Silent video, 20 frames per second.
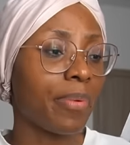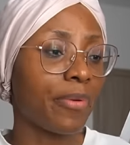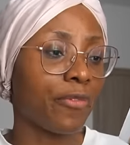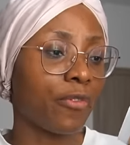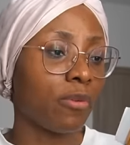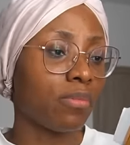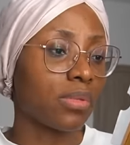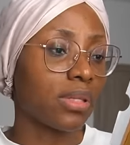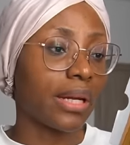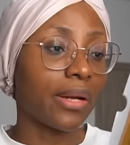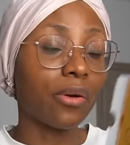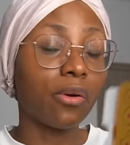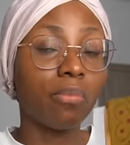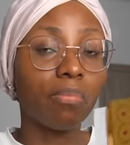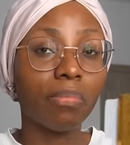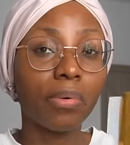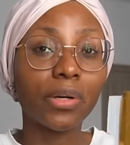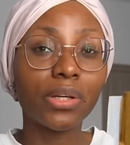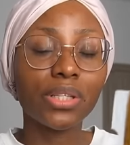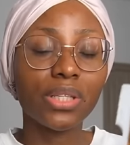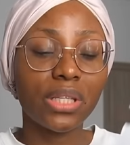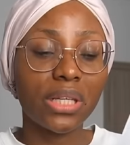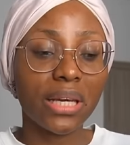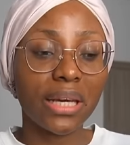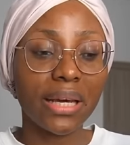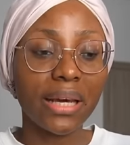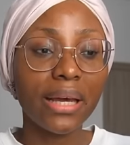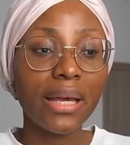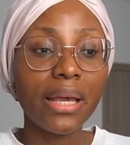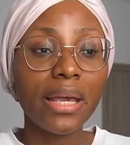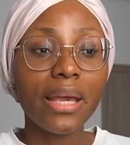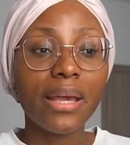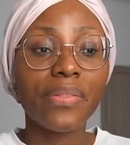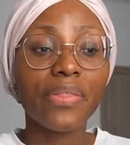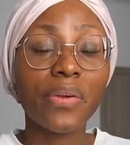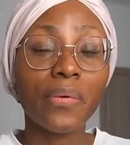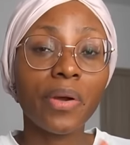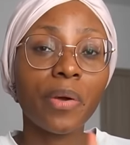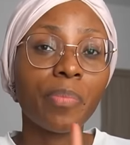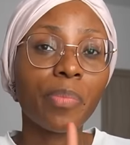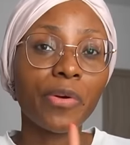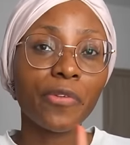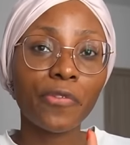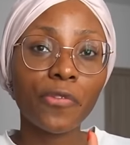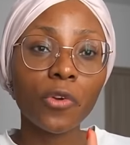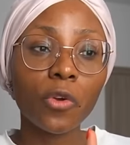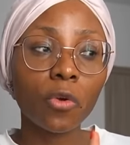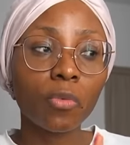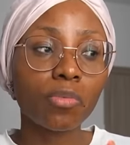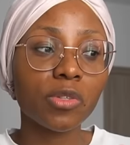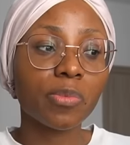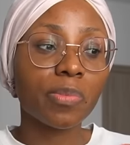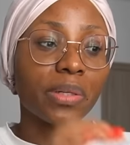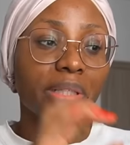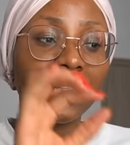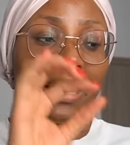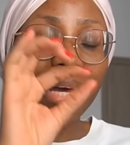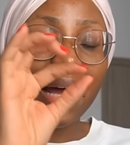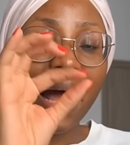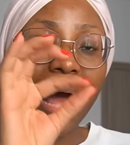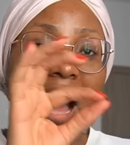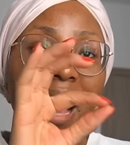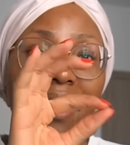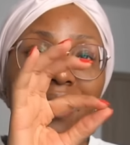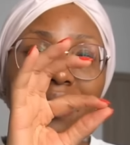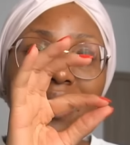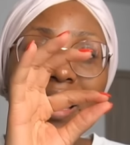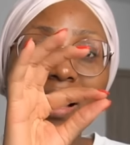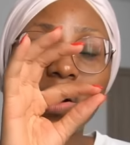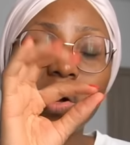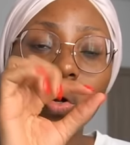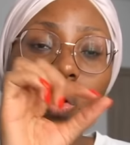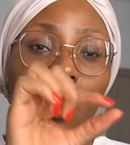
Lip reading: perfumes that I unboxed here, they were perfumes, but they had, like,